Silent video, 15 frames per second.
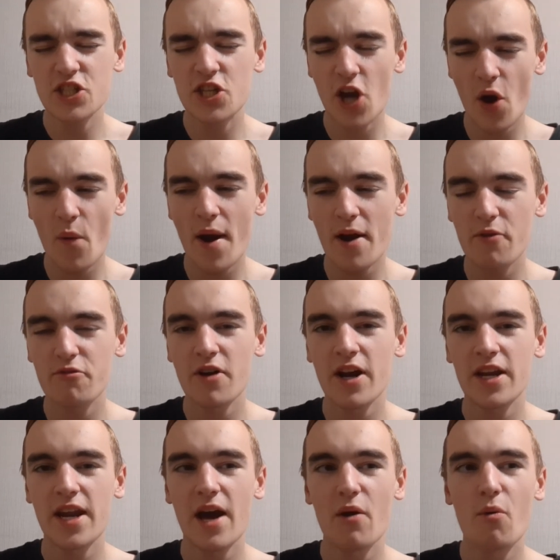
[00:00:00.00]
go out
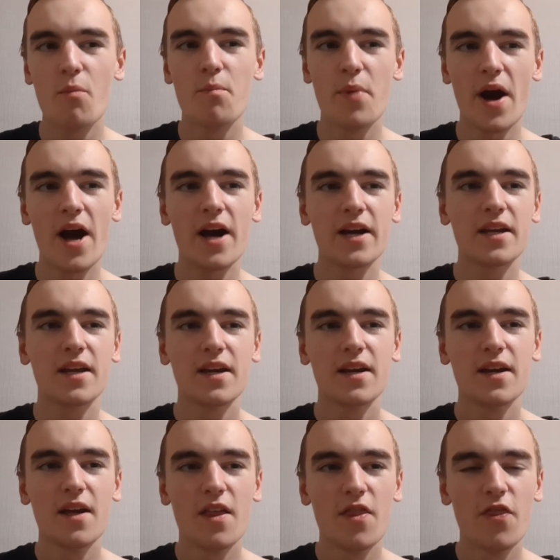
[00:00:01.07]
right now and buy,
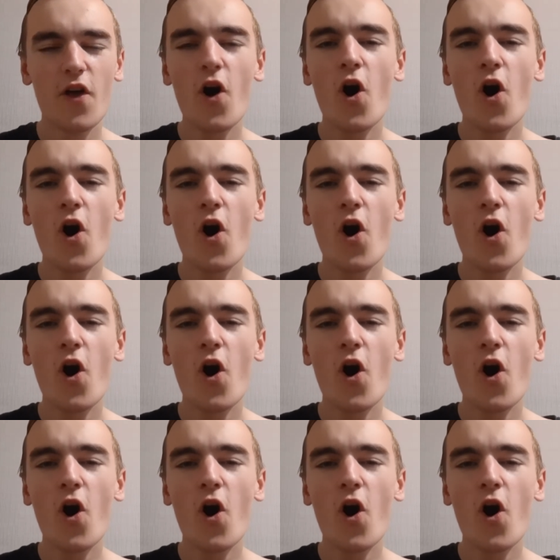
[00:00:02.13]
the